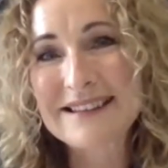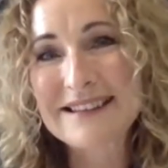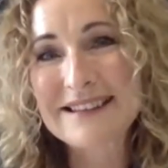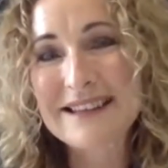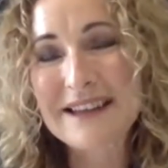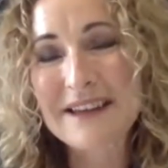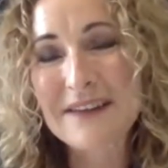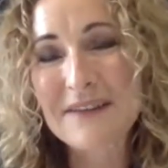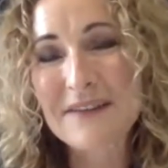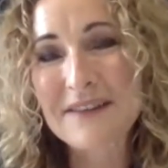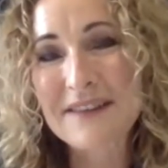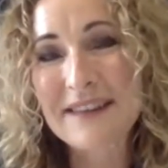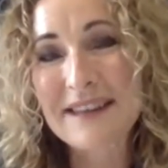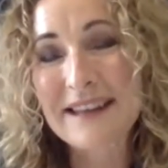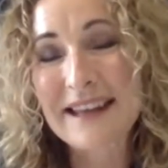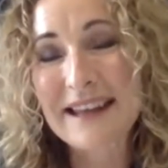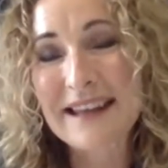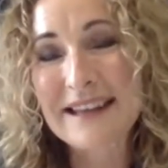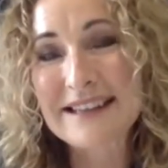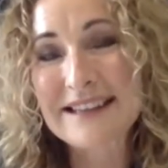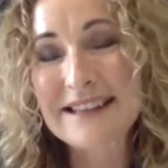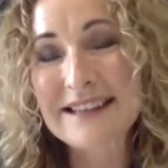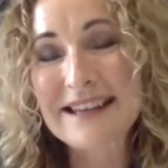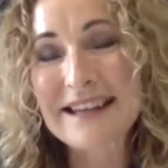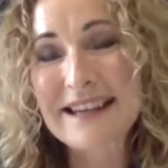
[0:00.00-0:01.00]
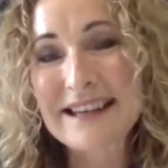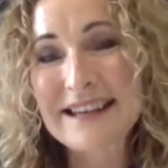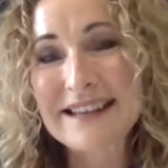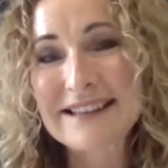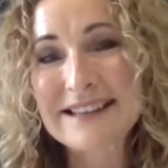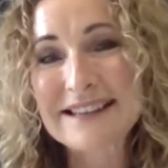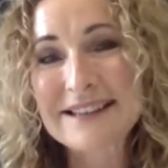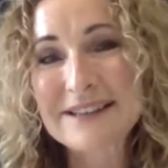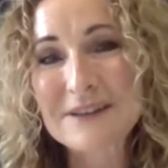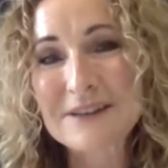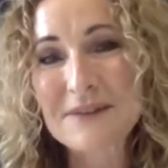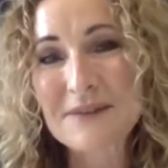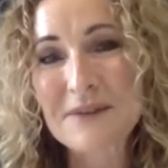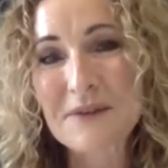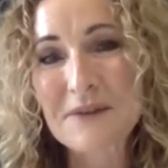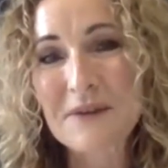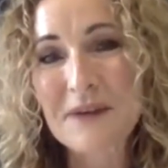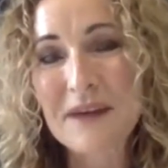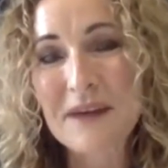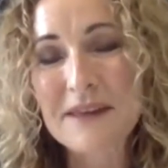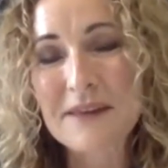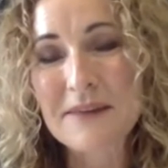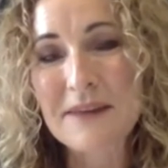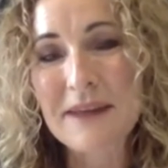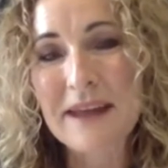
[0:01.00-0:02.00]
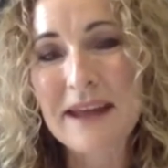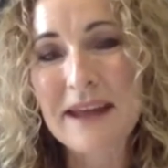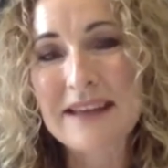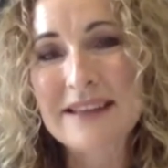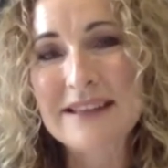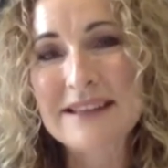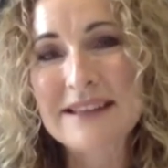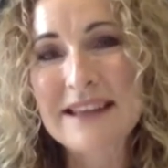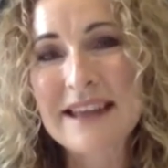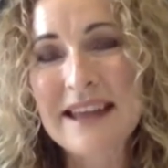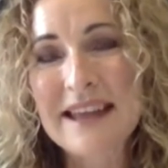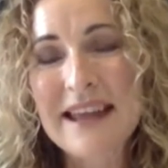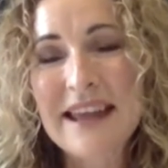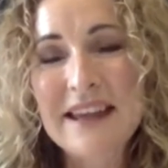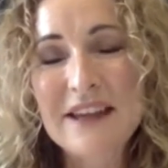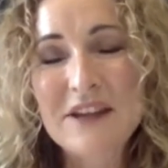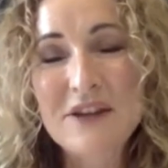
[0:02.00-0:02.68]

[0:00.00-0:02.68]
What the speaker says: staff in their late teens sort of around the place.